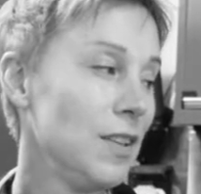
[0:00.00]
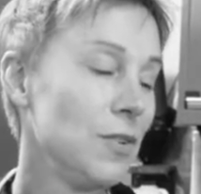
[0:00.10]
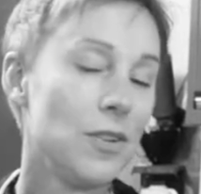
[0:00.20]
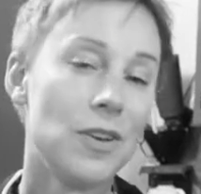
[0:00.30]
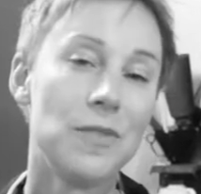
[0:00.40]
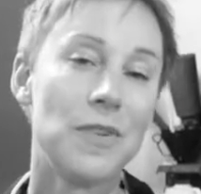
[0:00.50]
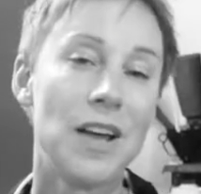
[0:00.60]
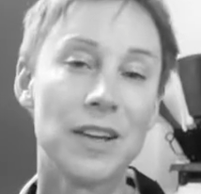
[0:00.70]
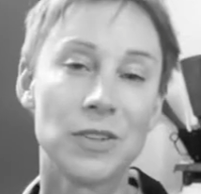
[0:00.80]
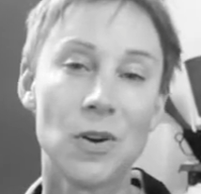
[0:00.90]
There's a lot of
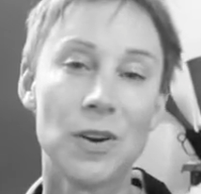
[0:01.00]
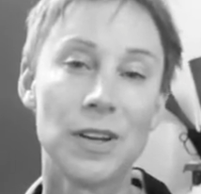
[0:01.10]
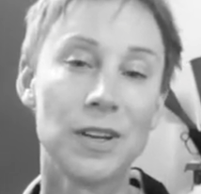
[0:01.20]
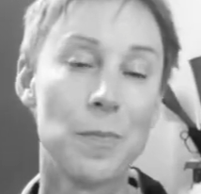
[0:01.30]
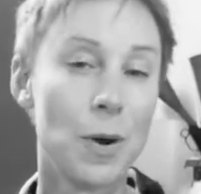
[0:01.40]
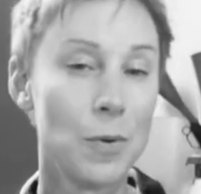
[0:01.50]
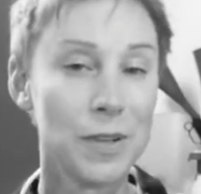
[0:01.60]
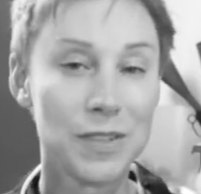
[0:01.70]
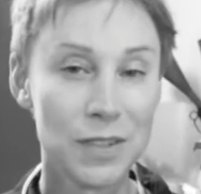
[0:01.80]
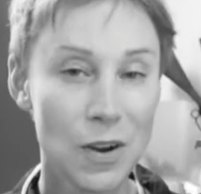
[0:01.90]
electronic
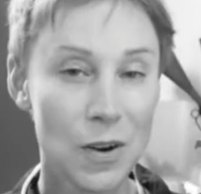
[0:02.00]
components in